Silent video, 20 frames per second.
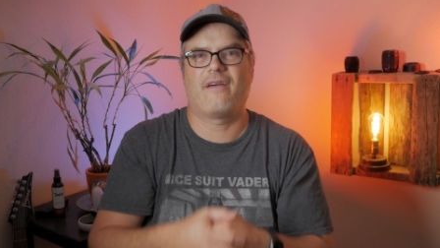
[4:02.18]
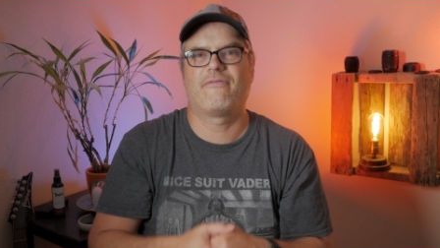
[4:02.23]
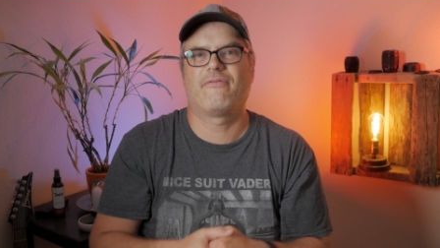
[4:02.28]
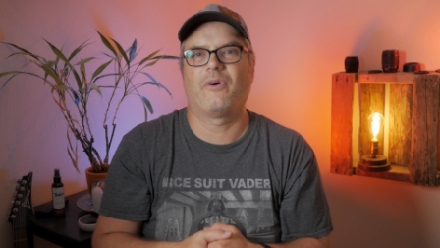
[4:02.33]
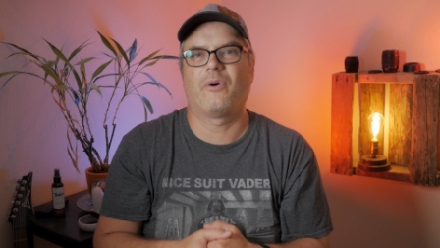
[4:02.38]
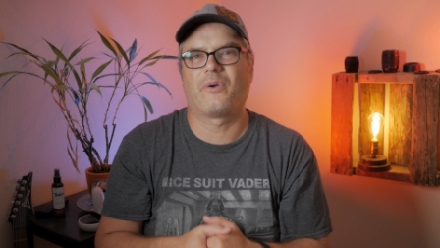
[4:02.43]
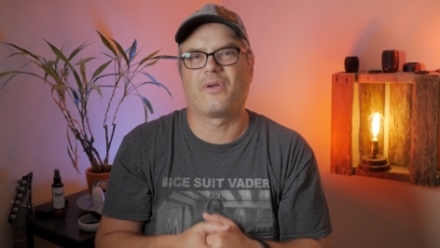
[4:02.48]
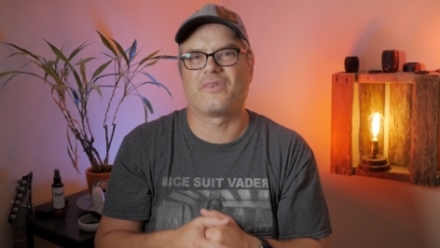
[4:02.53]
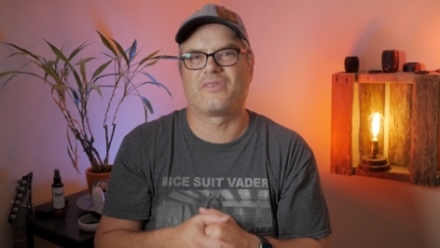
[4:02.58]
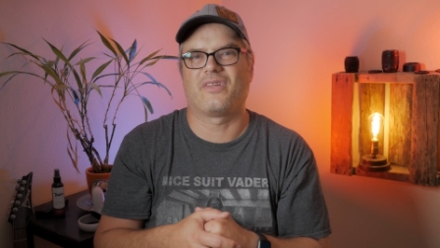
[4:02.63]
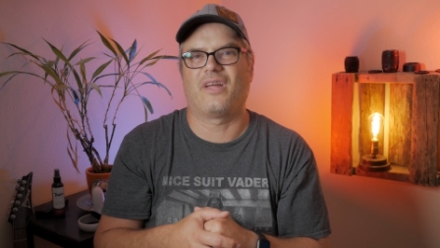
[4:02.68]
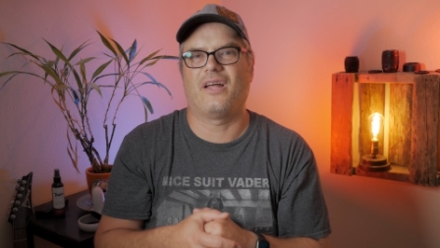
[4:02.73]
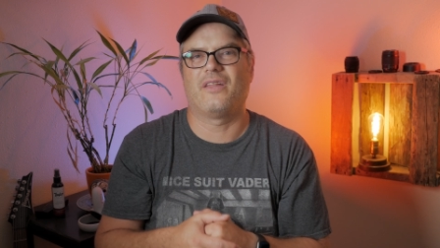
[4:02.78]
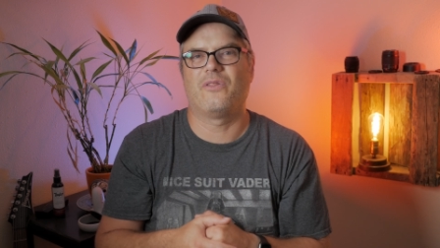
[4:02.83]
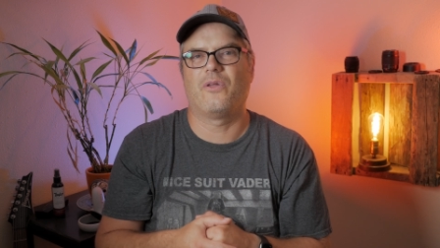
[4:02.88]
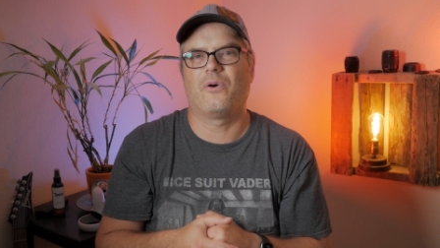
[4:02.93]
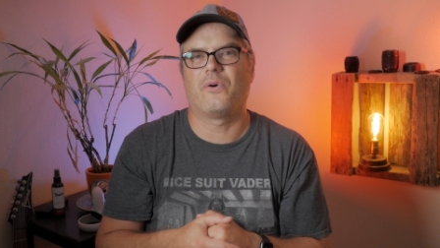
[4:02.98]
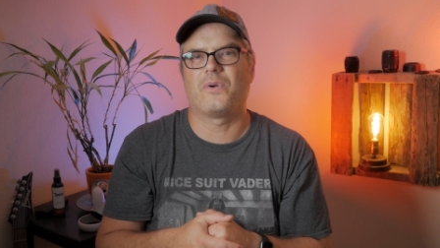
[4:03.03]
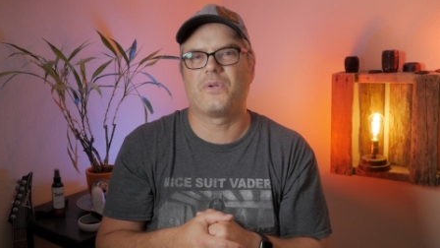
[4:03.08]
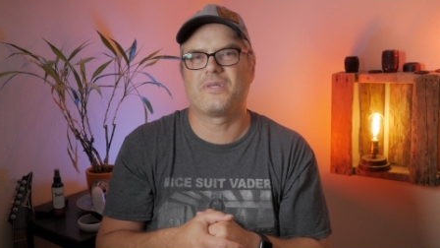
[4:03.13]
I focused on
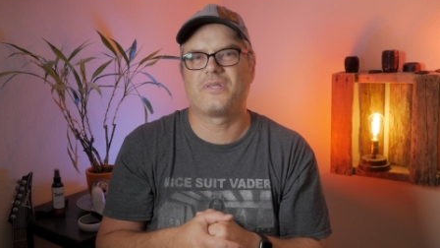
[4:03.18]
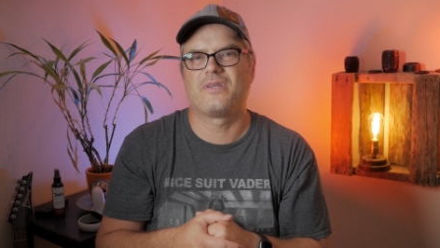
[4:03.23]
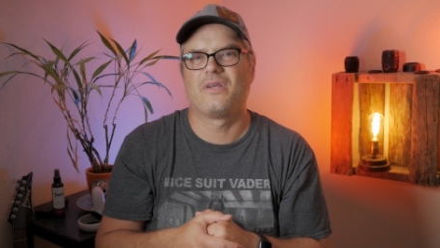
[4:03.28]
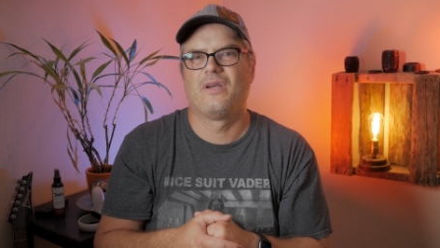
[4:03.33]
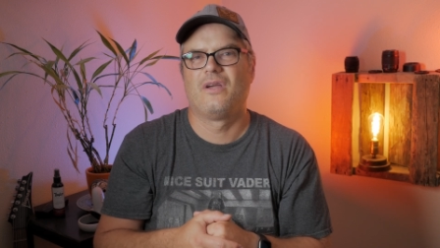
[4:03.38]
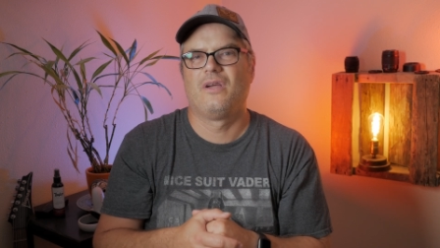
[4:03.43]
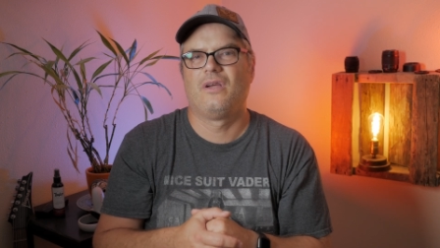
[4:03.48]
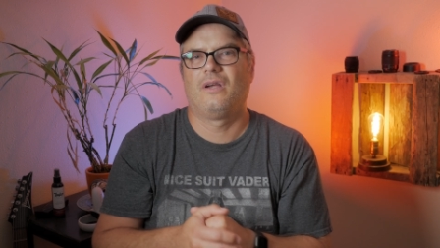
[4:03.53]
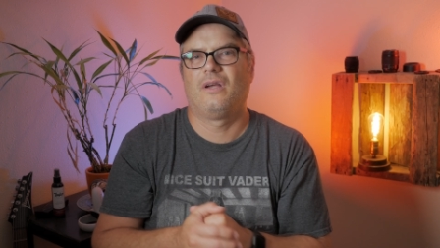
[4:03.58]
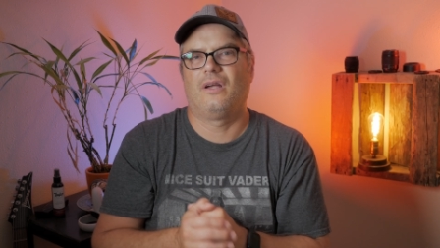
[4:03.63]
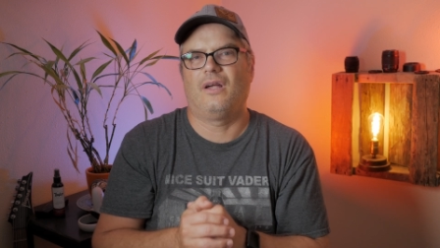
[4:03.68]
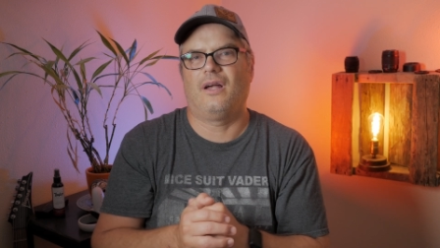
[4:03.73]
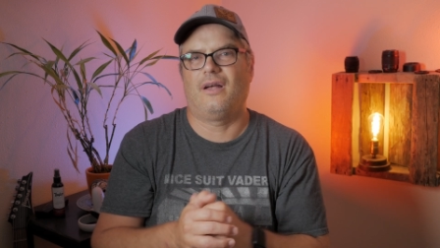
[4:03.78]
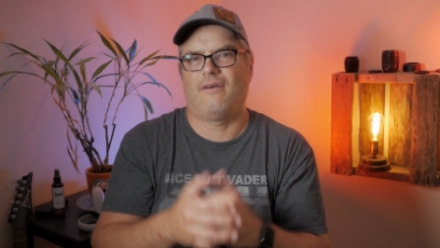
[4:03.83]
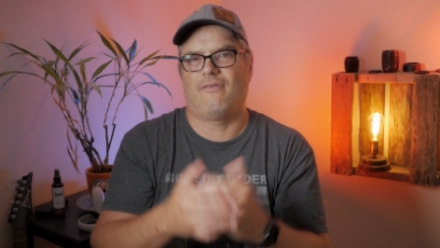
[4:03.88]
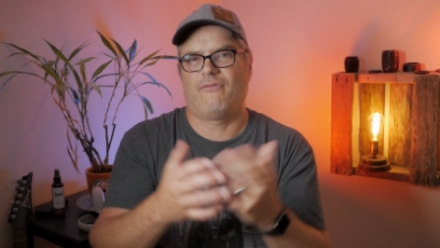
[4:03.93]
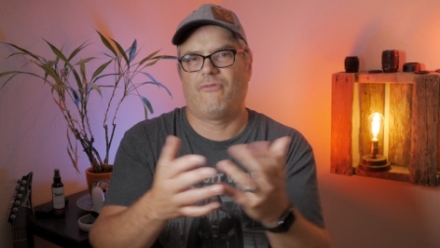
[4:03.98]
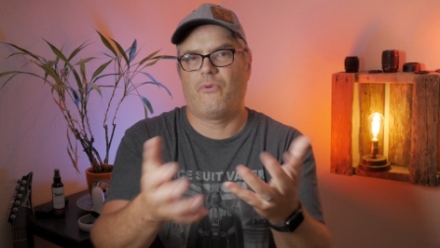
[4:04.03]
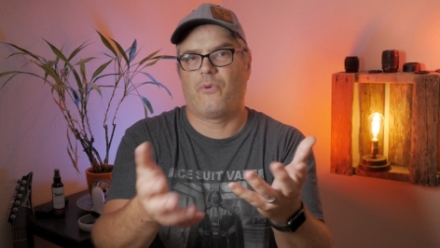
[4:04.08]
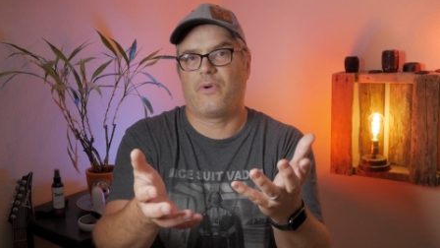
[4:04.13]
those
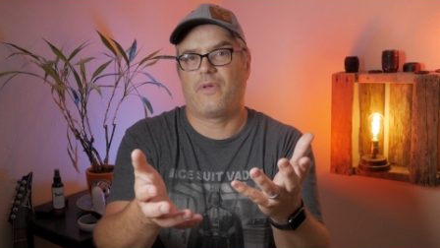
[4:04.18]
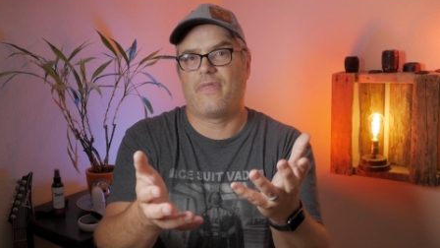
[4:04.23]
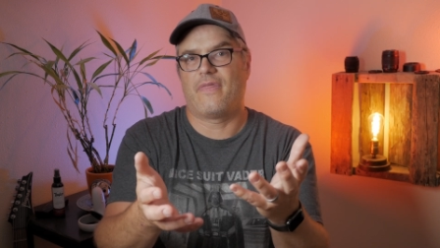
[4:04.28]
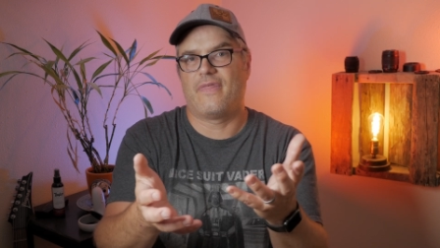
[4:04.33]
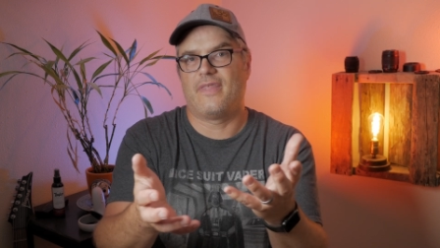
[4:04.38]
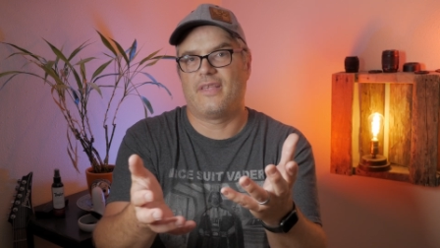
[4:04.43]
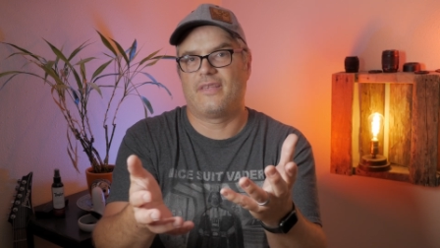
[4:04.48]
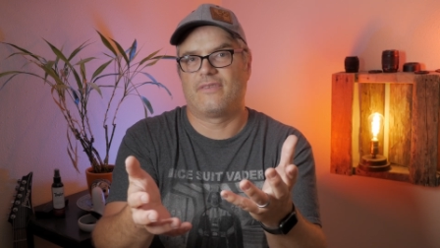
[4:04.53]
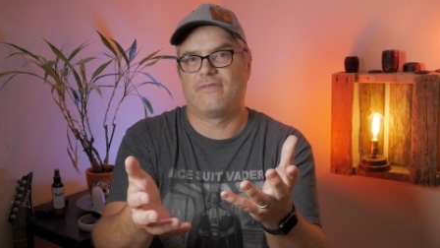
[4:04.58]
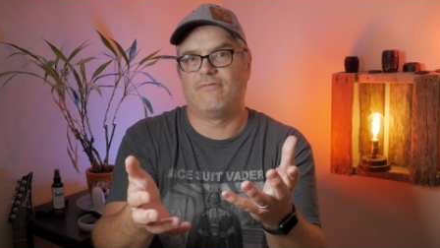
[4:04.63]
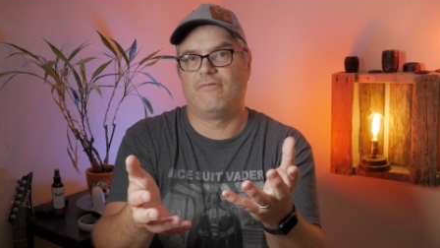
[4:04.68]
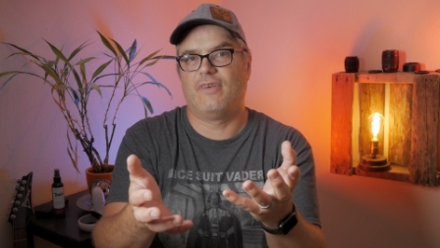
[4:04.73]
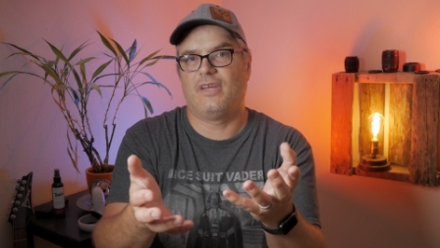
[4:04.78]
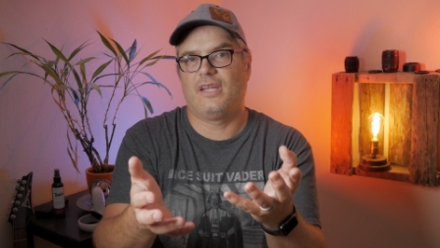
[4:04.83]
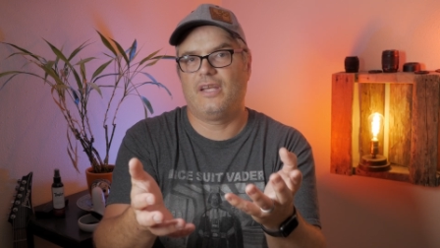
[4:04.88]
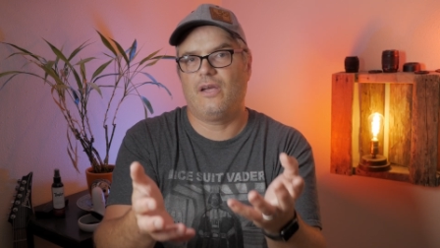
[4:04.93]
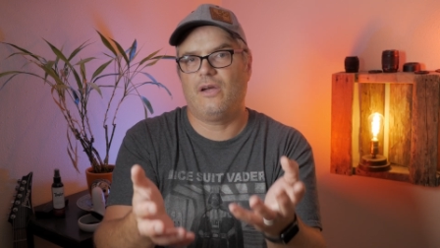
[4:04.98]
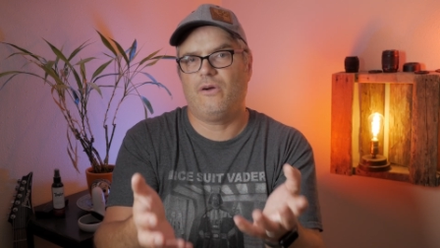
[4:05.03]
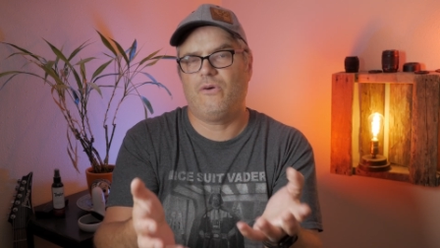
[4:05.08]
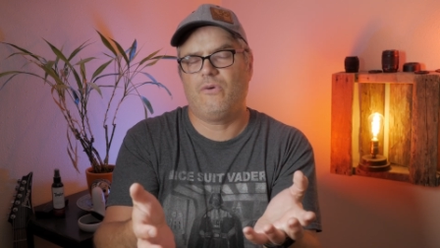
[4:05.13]
for this
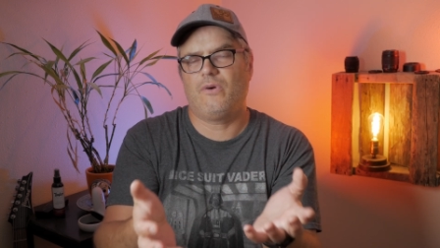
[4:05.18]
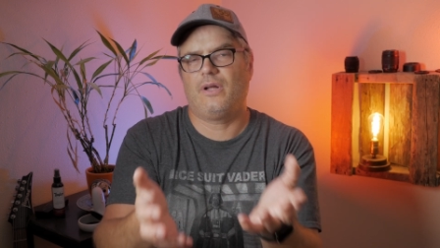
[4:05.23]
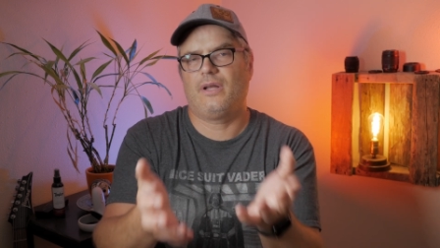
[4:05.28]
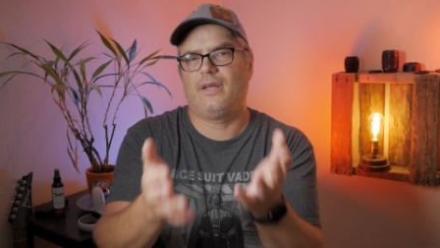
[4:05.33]
video.